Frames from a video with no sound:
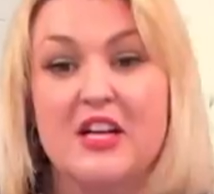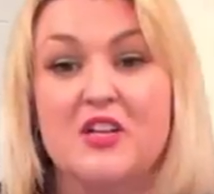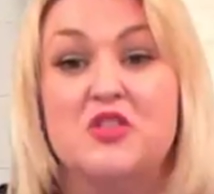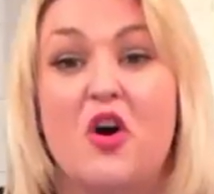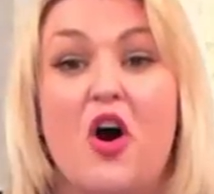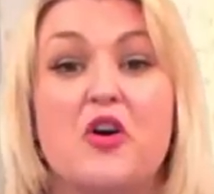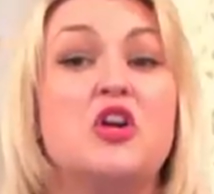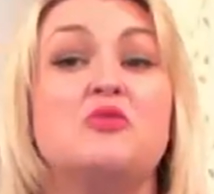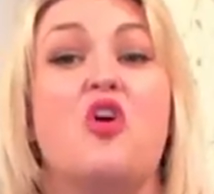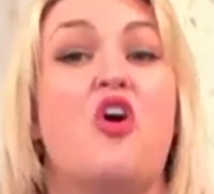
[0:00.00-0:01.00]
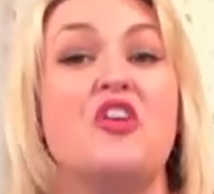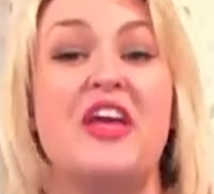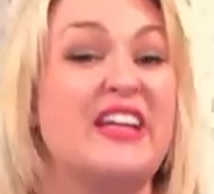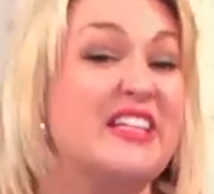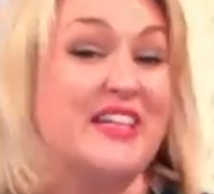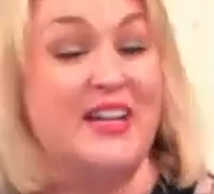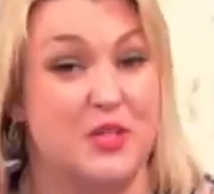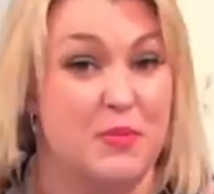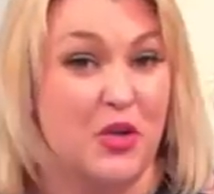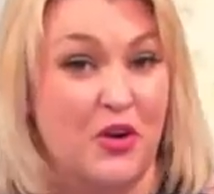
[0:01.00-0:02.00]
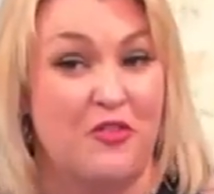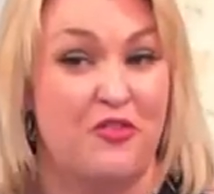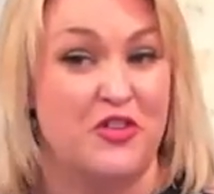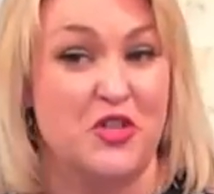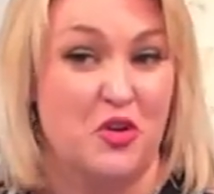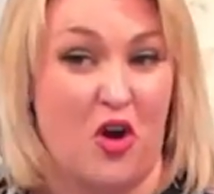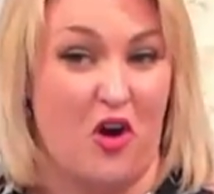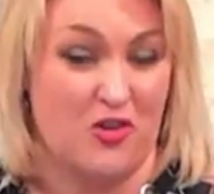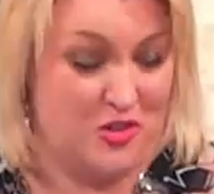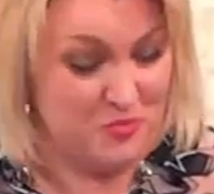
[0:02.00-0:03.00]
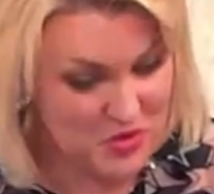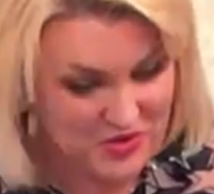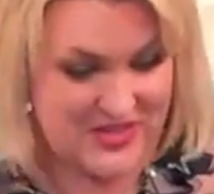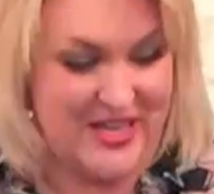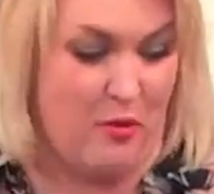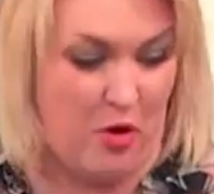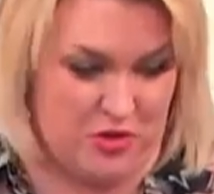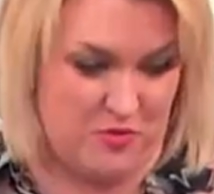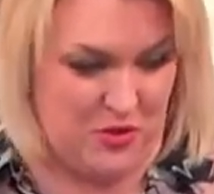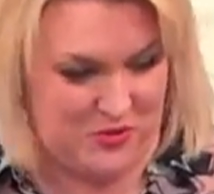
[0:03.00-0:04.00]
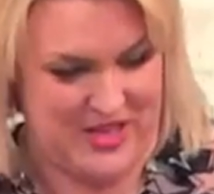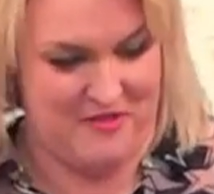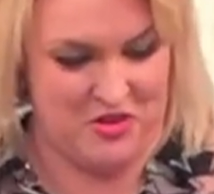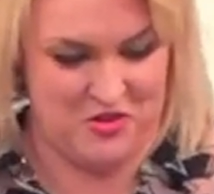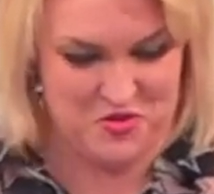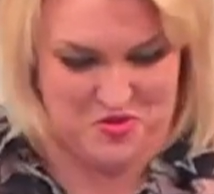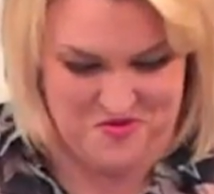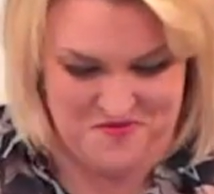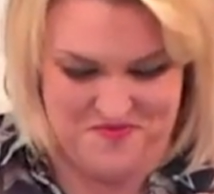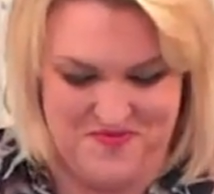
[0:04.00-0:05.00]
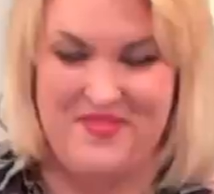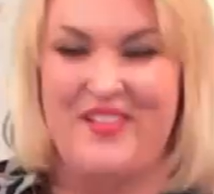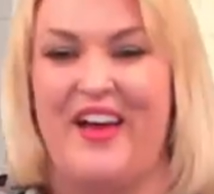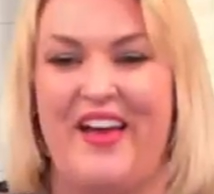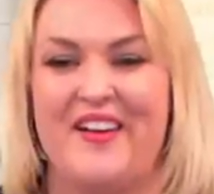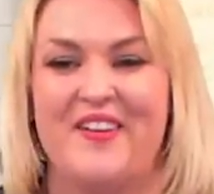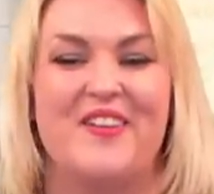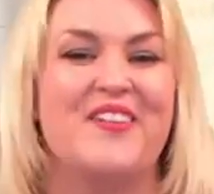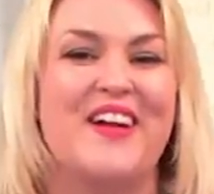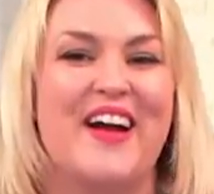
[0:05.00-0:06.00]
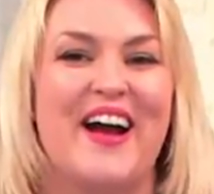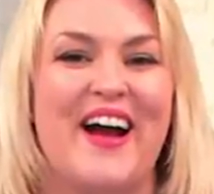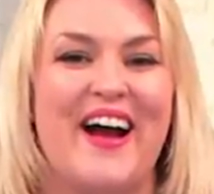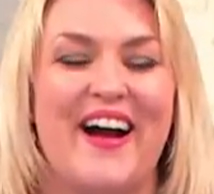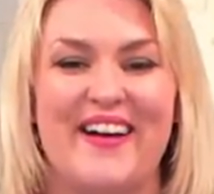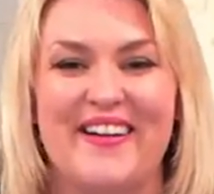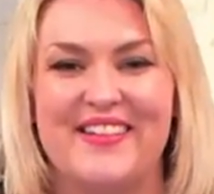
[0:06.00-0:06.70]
So you don't need a sentiment on it for it to look awesome. You can see how awesome it looks there on its own. Absolutely